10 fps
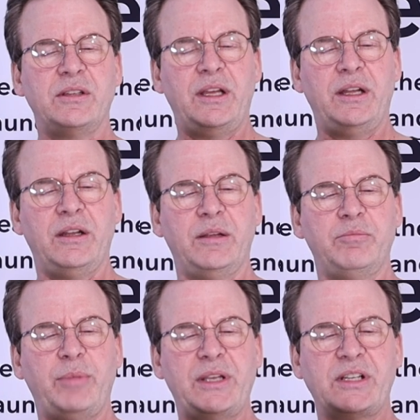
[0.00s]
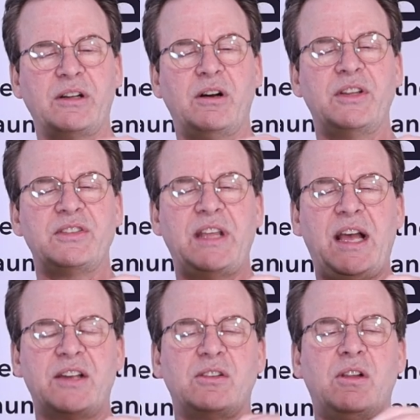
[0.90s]
and basically call this the
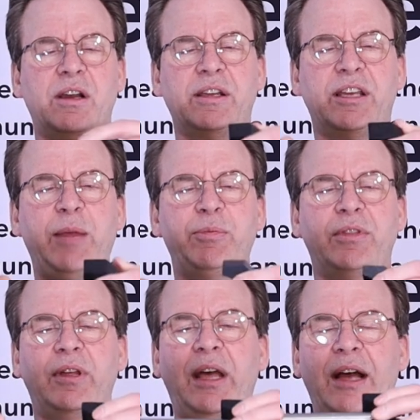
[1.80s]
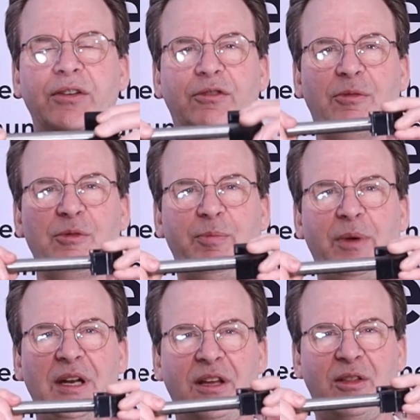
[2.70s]
axle lock. It keeps the axle from
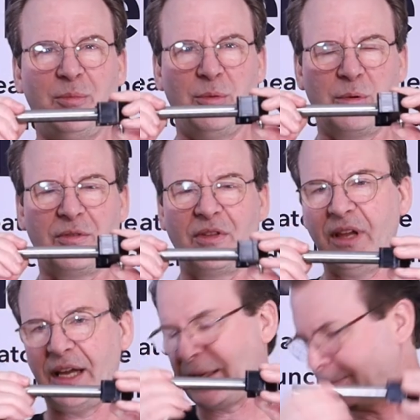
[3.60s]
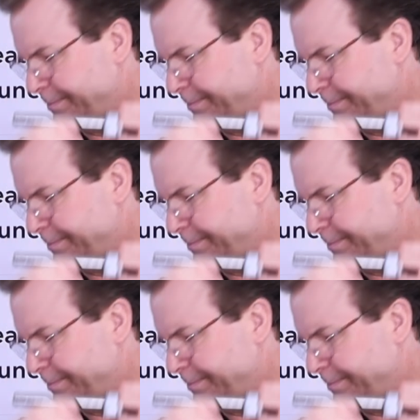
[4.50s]
spinning in the bore of the leg.